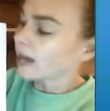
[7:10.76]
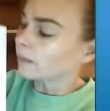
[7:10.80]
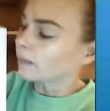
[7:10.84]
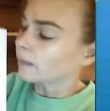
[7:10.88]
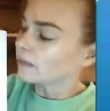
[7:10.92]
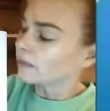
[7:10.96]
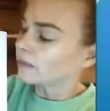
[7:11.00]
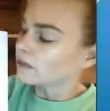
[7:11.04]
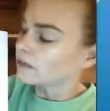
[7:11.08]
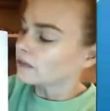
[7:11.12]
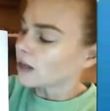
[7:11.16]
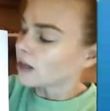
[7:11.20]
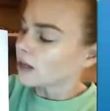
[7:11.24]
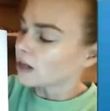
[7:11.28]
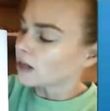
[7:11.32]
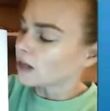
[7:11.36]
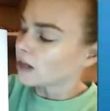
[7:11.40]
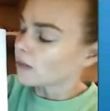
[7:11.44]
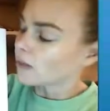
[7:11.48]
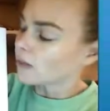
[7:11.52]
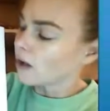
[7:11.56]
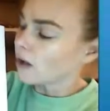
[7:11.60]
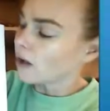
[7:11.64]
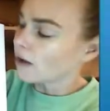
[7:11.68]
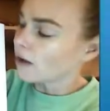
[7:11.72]
will start you
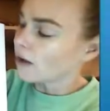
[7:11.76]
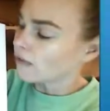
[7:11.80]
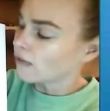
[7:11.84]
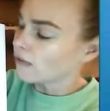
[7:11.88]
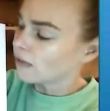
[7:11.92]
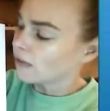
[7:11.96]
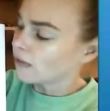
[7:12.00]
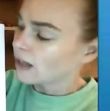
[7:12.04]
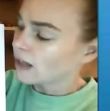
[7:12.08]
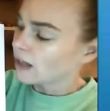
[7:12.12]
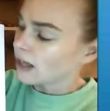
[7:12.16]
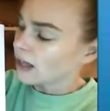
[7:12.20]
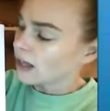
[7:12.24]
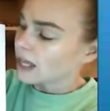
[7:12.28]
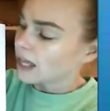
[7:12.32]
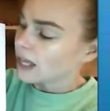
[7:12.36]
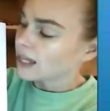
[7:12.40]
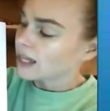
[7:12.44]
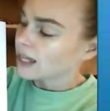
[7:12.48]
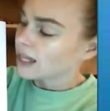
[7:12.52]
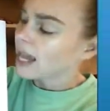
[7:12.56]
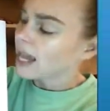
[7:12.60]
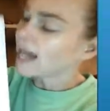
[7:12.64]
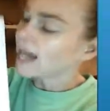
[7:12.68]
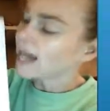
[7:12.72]
off.
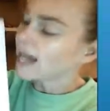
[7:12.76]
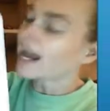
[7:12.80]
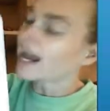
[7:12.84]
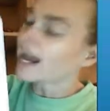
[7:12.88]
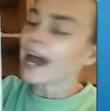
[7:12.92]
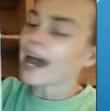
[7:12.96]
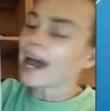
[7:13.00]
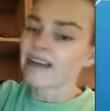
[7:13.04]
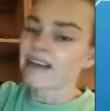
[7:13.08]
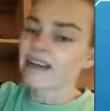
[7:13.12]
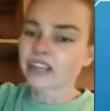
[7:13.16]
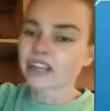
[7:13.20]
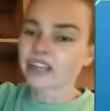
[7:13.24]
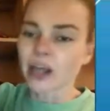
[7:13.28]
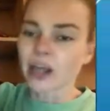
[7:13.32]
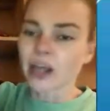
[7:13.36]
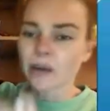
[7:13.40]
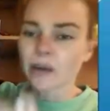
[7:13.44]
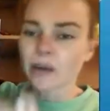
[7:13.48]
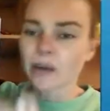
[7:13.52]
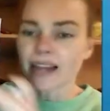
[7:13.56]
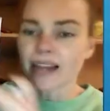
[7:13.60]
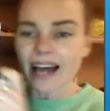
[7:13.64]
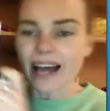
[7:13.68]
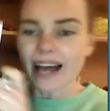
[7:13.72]
Then have a go
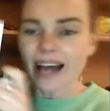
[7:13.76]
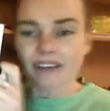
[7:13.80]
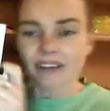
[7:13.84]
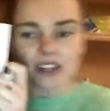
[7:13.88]
at that